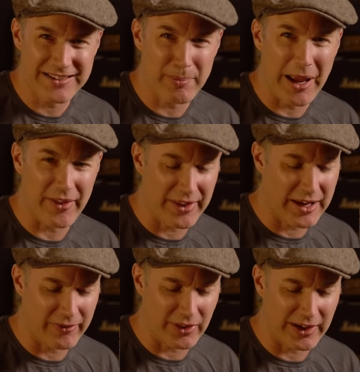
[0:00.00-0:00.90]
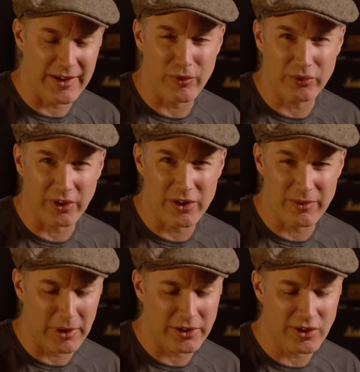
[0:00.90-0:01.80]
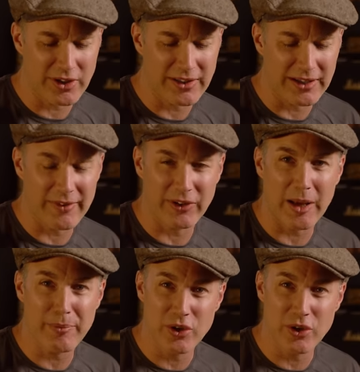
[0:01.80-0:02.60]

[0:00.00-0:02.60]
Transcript: About there for the level. So by turning the level up,